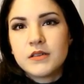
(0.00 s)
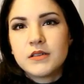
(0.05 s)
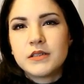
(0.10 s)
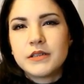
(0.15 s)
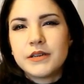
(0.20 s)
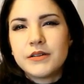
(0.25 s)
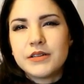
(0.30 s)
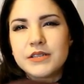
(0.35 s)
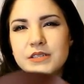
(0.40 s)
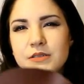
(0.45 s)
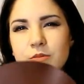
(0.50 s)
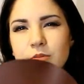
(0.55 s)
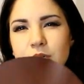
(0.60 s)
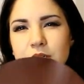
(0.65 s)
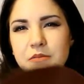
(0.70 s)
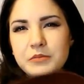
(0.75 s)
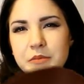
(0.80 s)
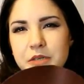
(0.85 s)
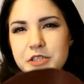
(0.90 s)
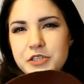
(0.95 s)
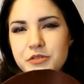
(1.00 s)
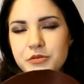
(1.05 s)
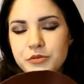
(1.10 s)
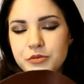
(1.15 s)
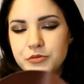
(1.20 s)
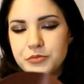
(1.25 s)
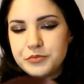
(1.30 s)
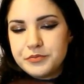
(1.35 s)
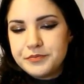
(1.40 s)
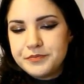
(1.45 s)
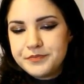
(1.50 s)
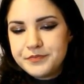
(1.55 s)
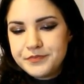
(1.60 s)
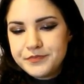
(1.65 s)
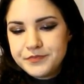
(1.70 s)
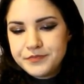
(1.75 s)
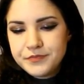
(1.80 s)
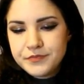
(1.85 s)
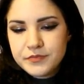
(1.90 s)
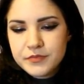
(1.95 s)
And there is one mushroom.
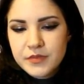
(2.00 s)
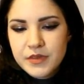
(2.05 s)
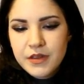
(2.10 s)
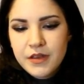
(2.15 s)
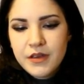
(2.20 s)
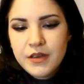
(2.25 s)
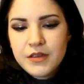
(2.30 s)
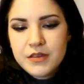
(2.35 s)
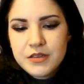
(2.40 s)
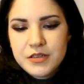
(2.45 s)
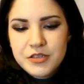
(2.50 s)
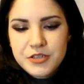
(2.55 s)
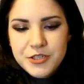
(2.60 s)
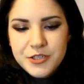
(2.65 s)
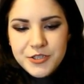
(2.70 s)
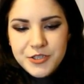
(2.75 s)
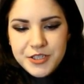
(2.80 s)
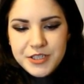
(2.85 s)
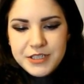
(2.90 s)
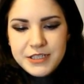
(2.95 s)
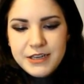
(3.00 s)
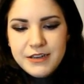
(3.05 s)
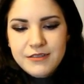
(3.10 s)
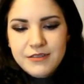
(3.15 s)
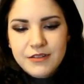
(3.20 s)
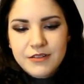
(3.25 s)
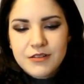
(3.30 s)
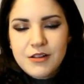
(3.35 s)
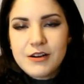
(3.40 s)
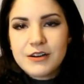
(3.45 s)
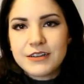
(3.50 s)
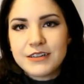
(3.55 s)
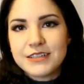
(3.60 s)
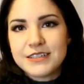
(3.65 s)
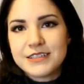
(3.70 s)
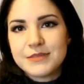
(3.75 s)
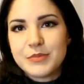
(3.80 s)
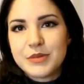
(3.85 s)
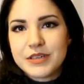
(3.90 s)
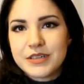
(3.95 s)
These usually take the
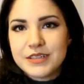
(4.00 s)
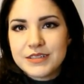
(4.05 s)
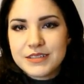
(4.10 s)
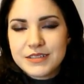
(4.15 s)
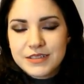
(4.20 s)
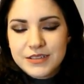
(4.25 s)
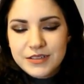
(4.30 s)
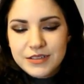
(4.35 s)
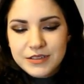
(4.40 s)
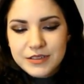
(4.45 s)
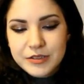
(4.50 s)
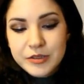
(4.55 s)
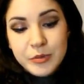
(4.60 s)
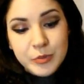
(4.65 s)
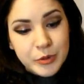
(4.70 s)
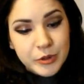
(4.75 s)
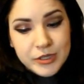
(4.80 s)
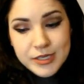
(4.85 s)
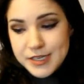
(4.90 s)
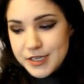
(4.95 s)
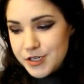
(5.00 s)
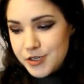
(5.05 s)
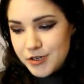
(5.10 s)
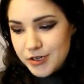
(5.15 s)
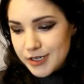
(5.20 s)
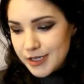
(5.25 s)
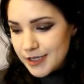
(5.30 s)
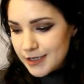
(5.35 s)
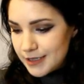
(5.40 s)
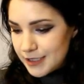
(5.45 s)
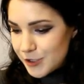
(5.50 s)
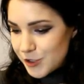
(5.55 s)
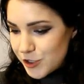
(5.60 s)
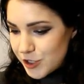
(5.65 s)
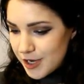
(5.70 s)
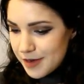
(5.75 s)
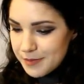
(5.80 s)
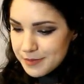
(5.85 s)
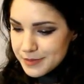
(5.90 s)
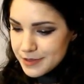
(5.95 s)
longest because they're a little more intricately
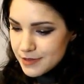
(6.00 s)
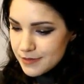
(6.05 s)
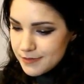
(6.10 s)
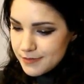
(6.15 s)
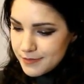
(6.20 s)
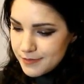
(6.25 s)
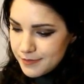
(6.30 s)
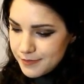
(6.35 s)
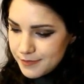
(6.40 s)
shaped.